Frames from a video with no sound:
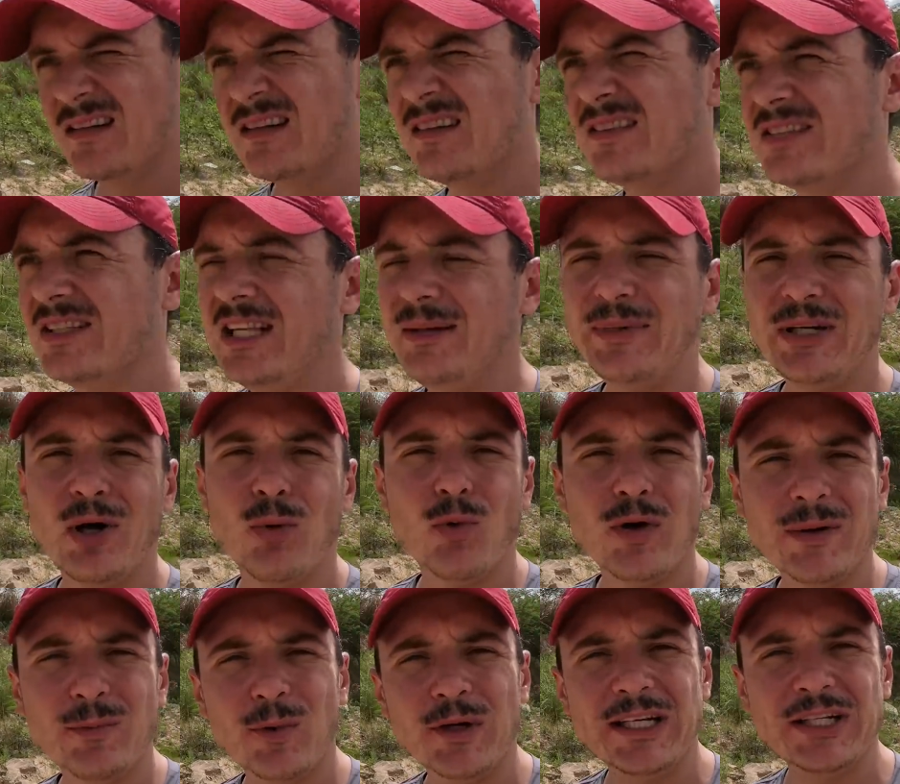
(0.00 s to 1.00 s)
So let me know,
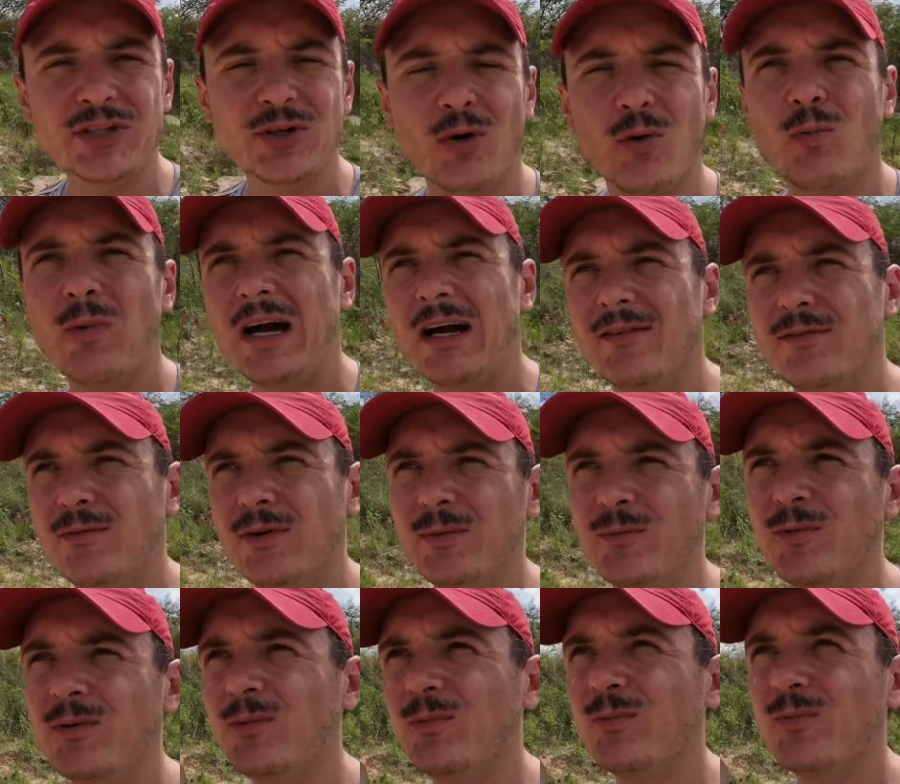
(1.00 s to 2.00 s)
what is your wealth?
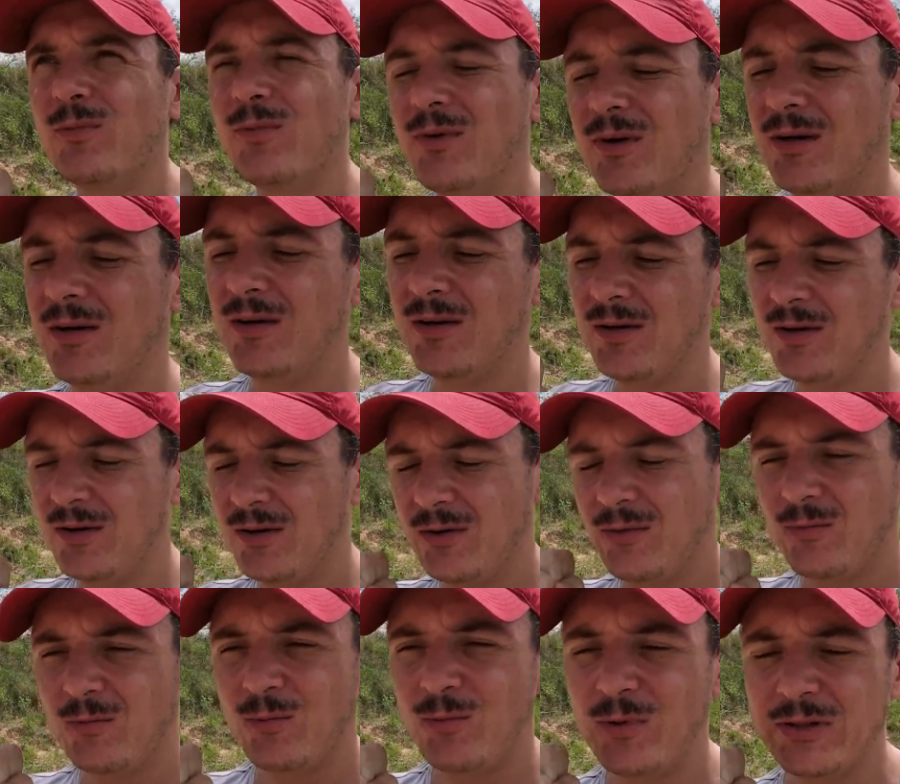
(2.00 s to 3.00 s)

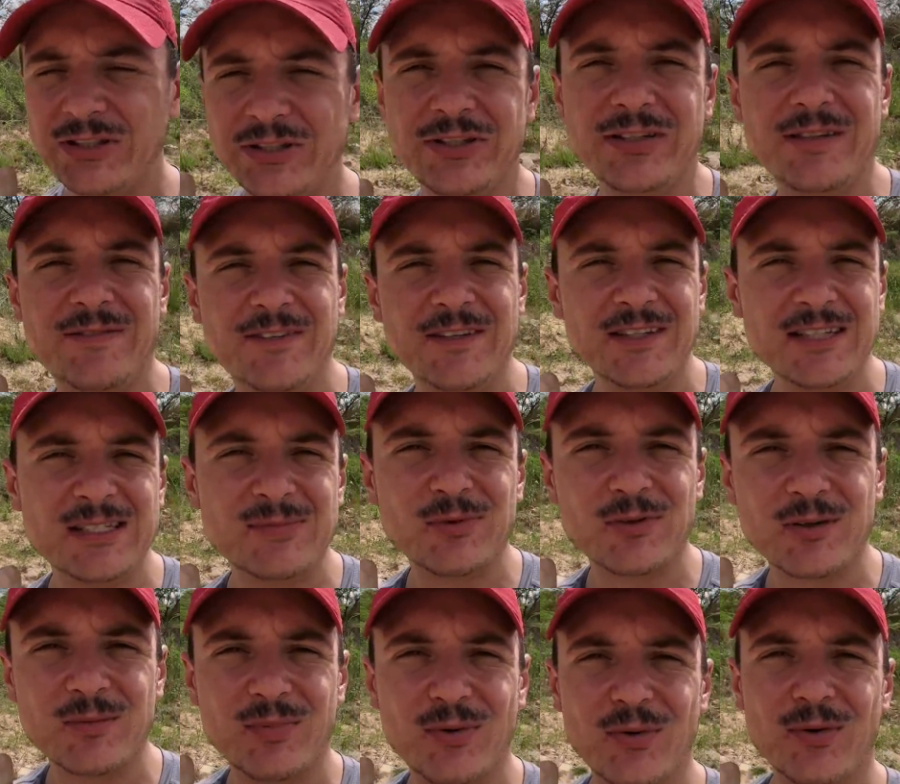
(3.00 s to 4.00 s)
What do you feel is
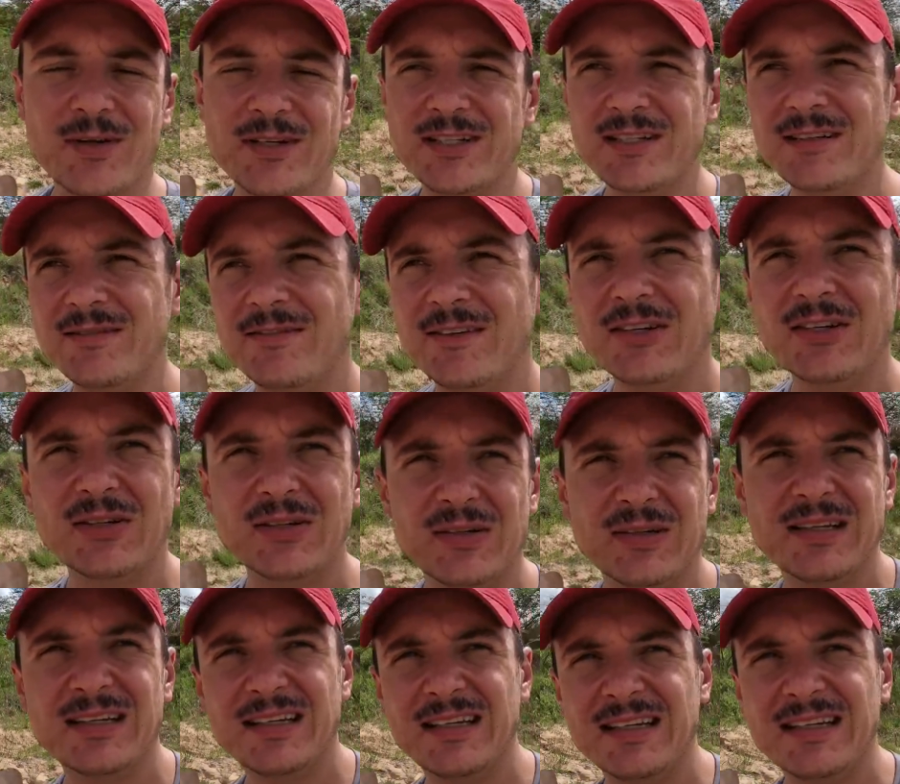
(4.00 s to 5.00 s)
more important? Do you
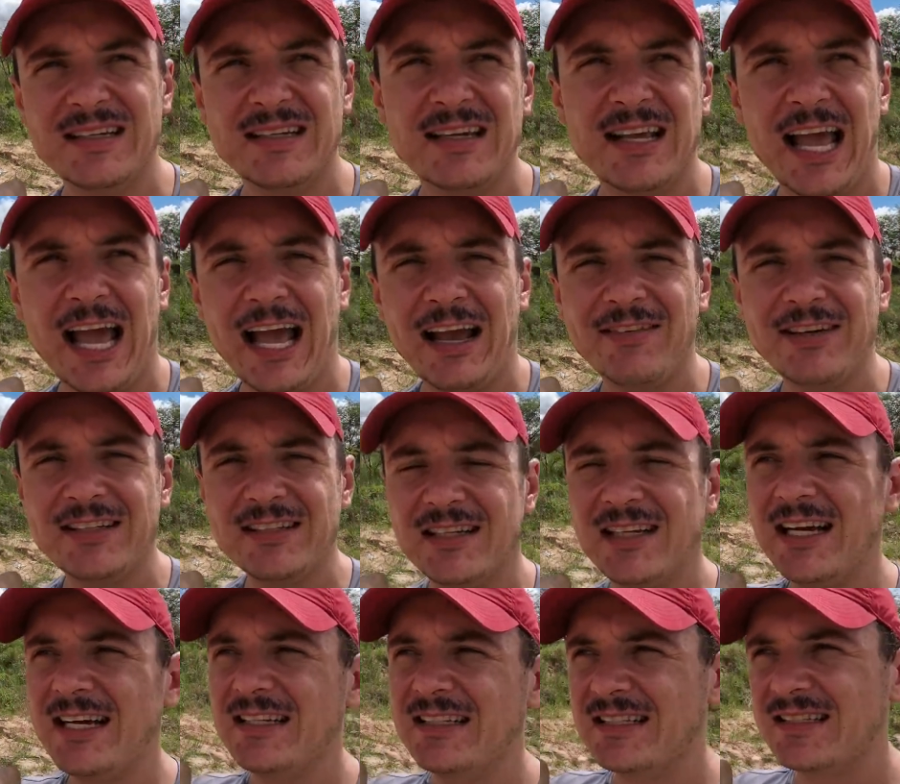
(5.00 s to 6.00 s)
feel having the
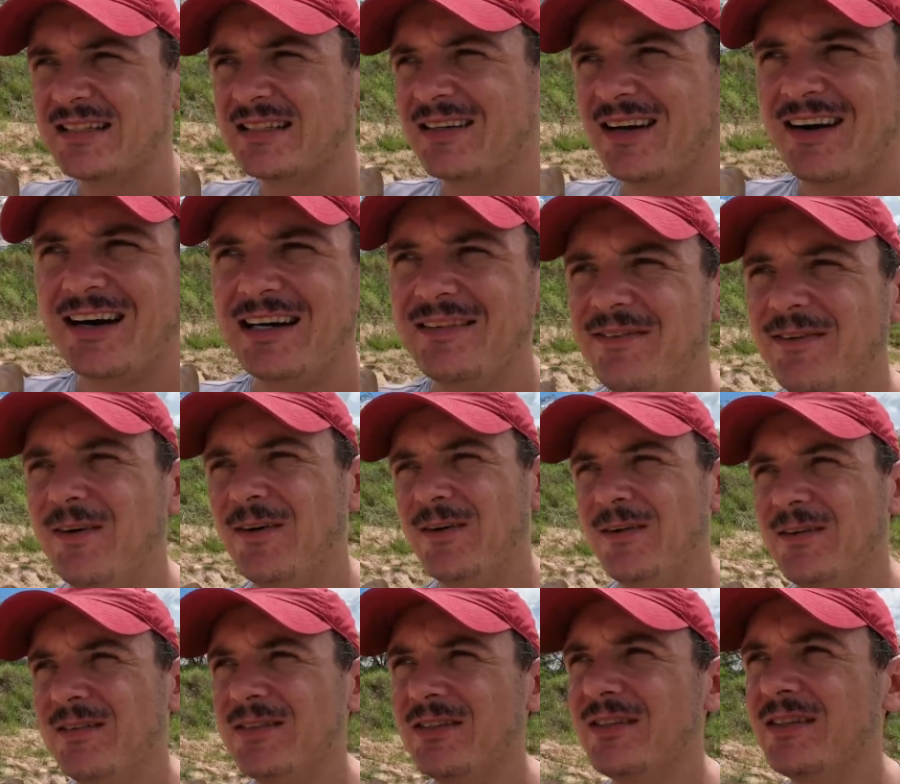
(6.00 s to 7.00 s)
latest
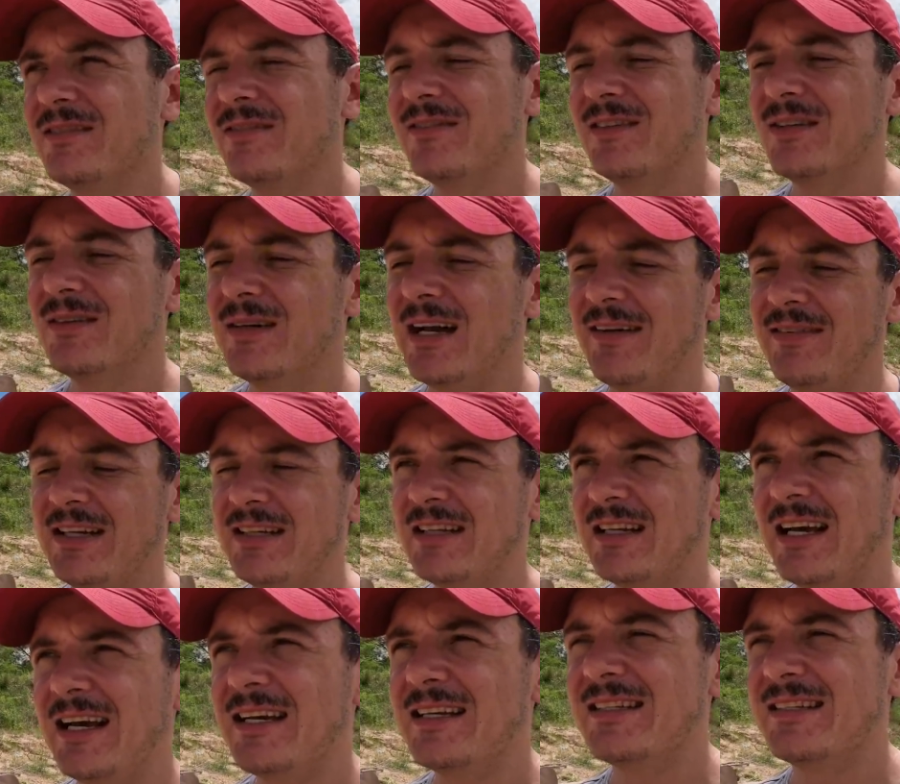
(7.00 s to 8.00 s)
iPhone? Do you feel having the
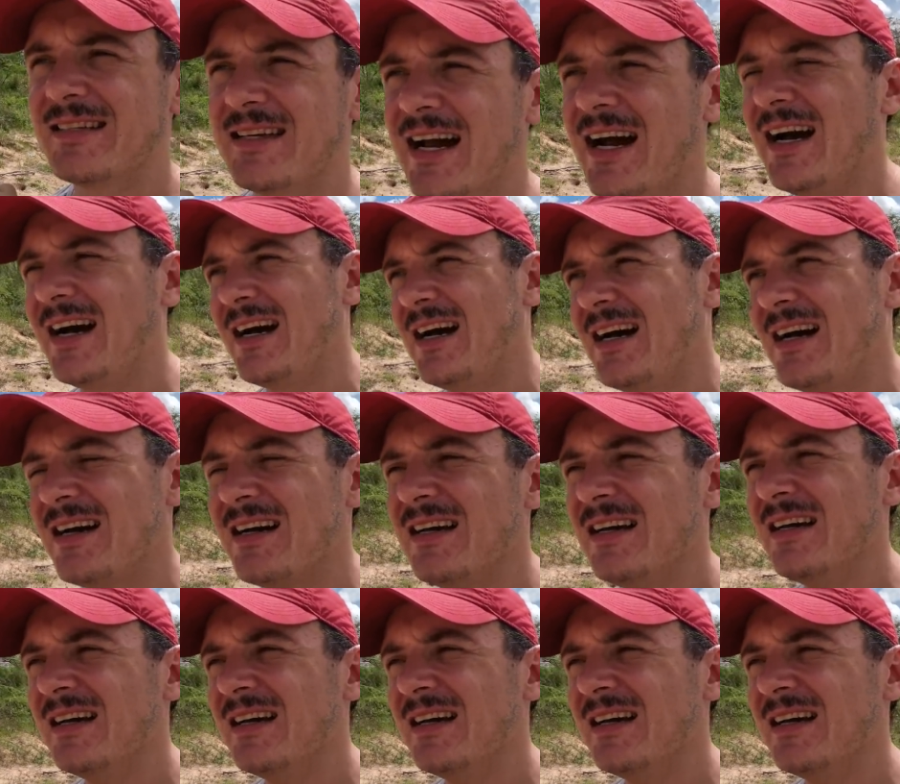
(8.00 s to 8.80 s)
latest car?